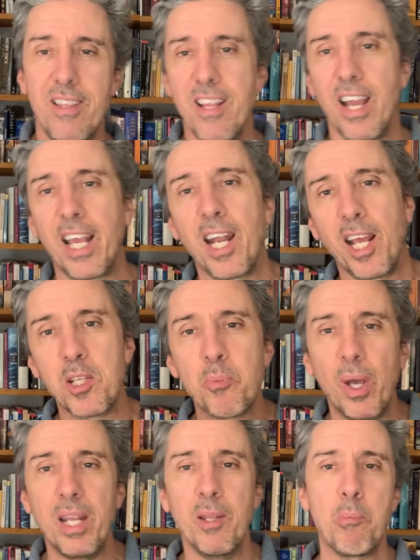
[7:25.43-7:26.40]
got to
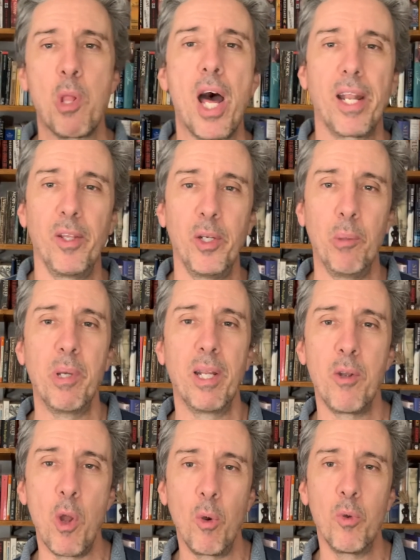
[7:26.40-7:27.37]
explain the plot a little
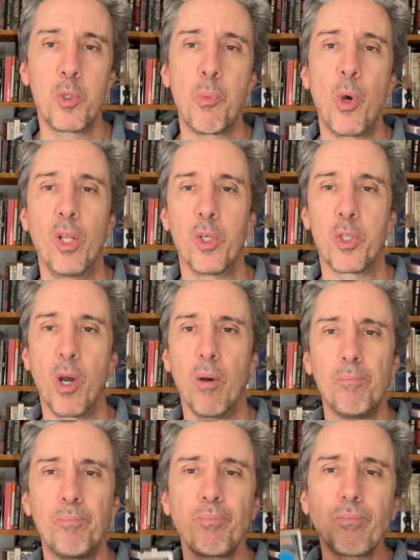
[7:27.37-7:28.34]
bit. No spoilers though.
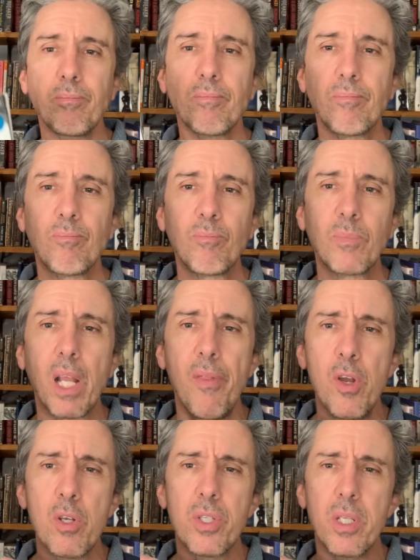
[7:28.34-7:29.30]

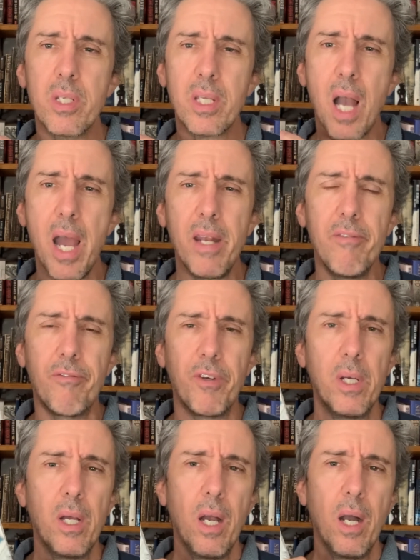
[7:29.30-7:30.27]
There's this kind of
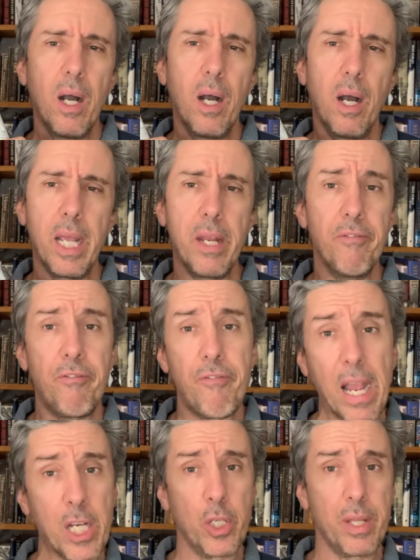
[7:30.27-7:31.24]

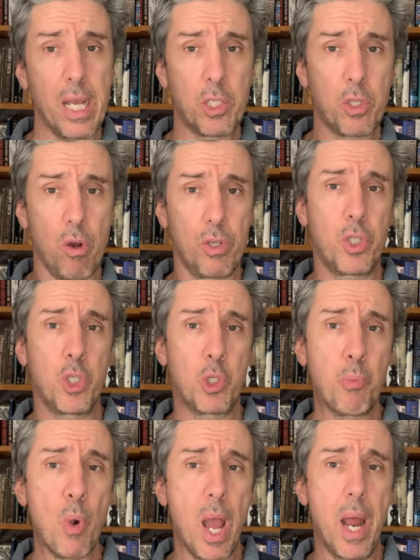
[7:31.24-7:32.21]
infection that starts to
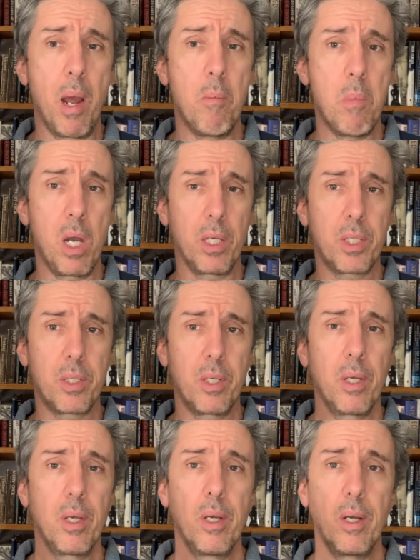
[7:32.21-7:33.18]
spread amongst
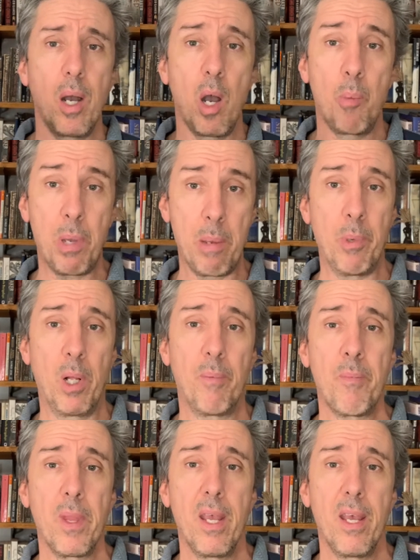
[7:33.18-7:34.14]
people
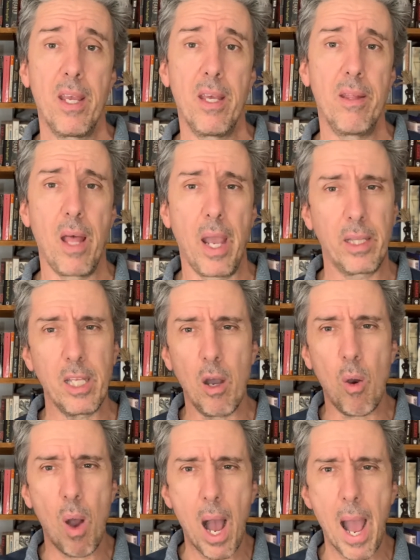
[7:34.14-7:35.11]
in like the
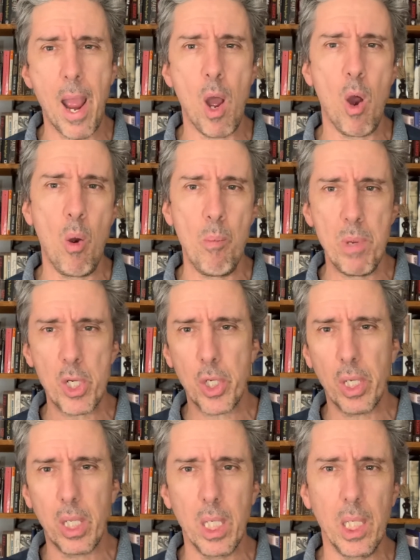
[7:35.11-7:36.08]
Ohio,
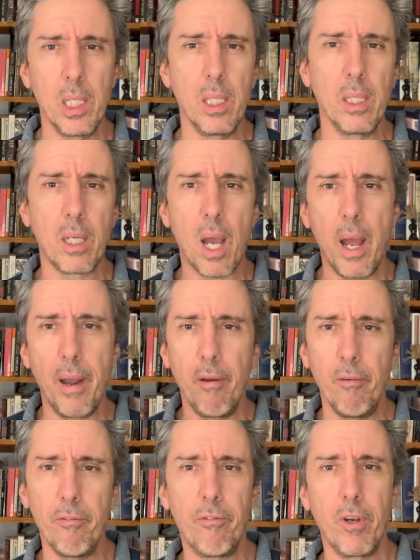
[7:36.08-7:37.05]
Michigan kind
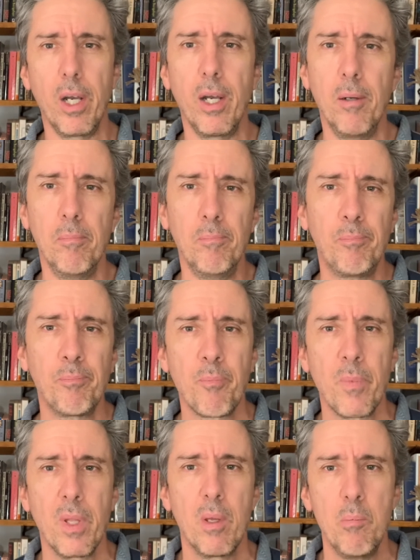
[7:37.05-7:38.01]
of
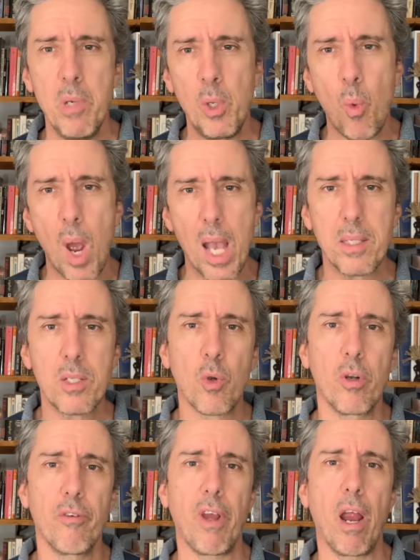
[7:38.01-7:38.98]
Midwest
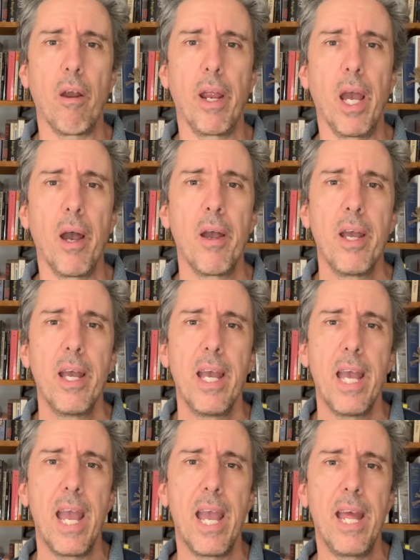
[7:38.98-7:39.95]
sort of area.
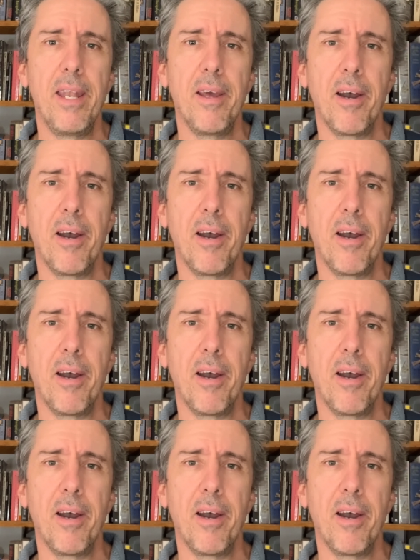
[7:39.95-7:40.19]
And